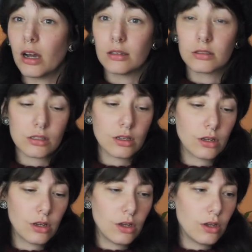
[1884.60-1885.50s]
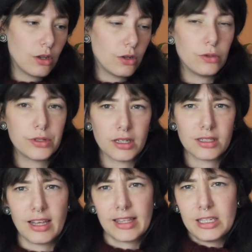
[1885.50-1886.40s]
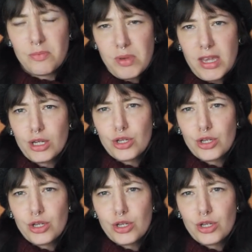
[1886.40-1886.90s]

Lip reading: Yarns, who does like these big